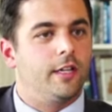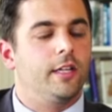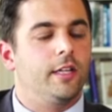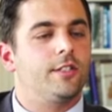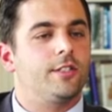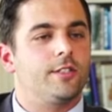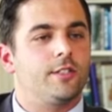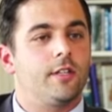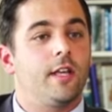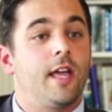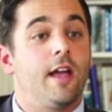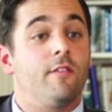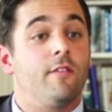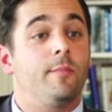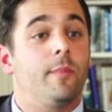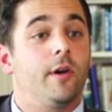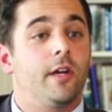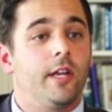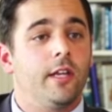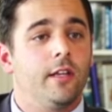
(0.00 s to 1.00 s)
let's
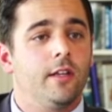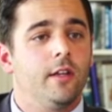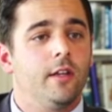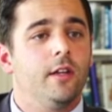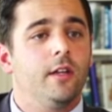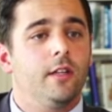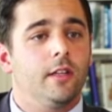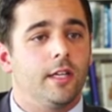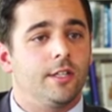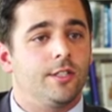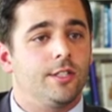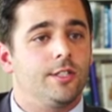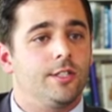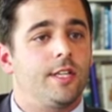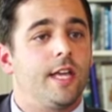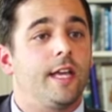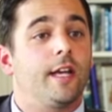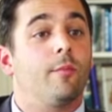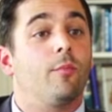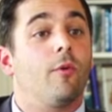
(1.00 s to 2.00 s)

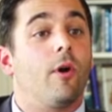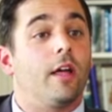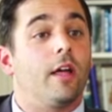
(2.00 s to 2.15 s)
just take a